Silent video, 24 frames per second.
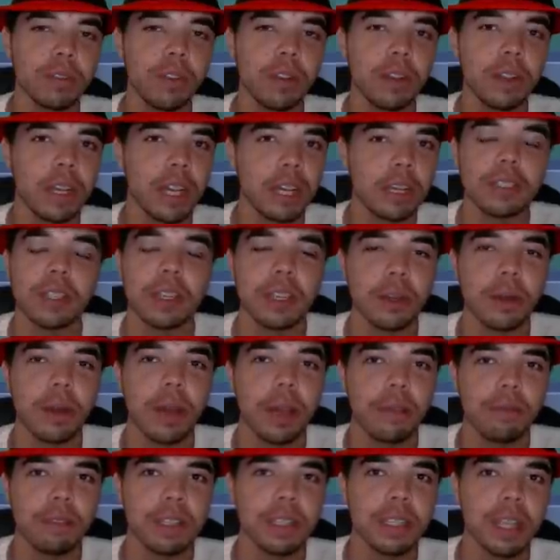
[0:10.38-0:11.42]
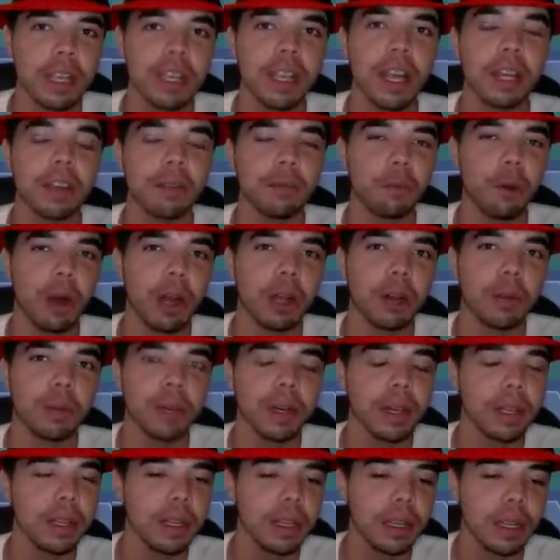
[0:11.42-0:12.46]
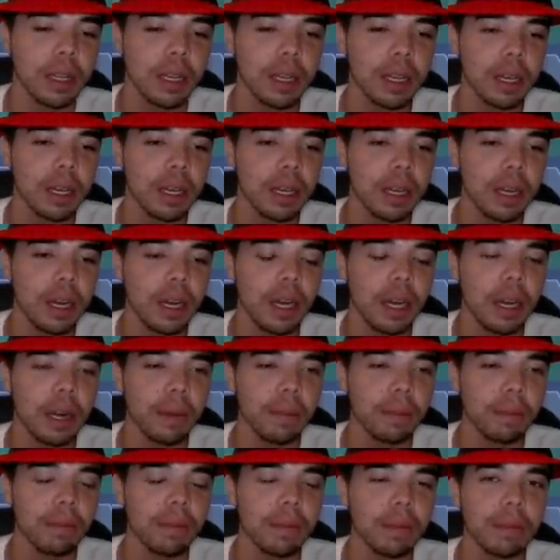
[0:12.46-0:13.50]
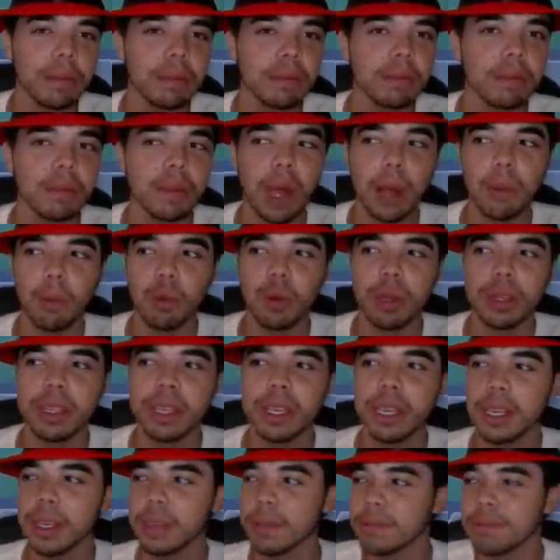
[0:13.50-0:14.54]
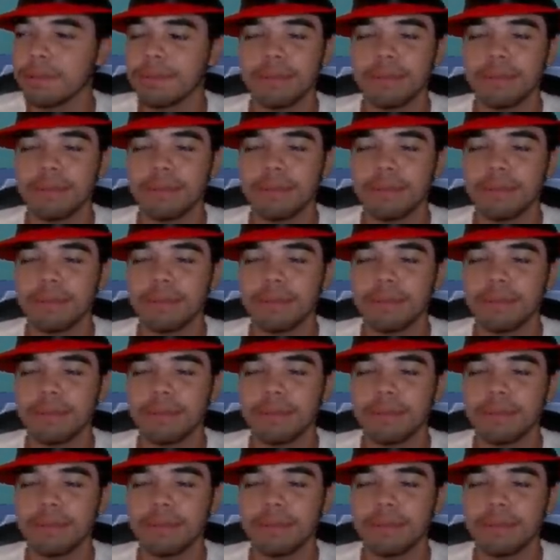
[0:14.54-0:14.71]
Funhouse. I know I haven't said that in a while, but um, I'm Willie?